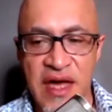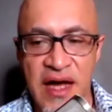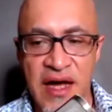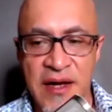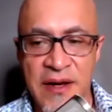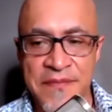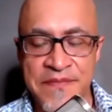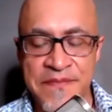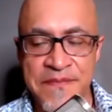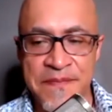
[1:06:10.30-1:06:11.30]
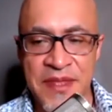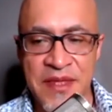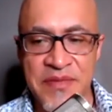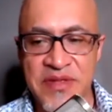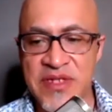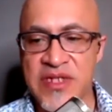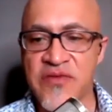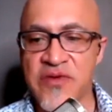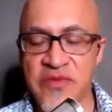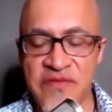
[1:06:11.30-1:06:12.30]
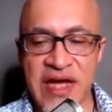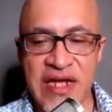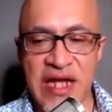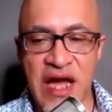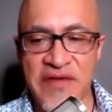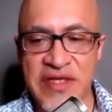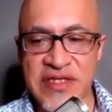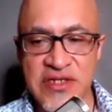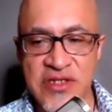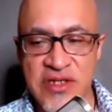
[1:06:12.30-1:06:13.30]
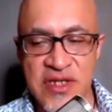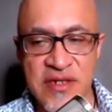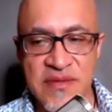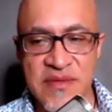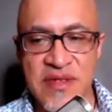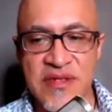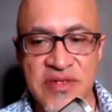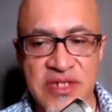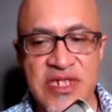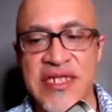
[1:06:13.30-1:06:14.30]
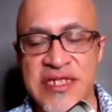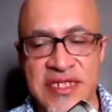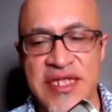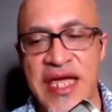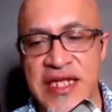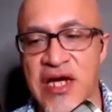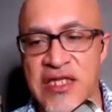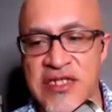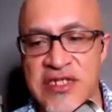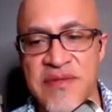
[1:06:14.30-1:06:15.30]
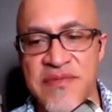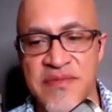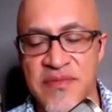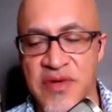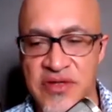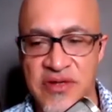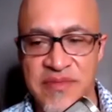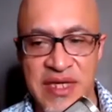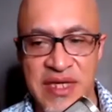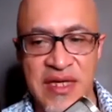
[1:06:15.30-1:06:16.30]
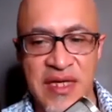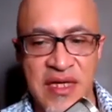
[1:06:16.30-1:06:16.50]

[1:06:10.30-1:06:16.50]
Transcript: But, you know, we've got obviously, you know, changes in technology, whether it be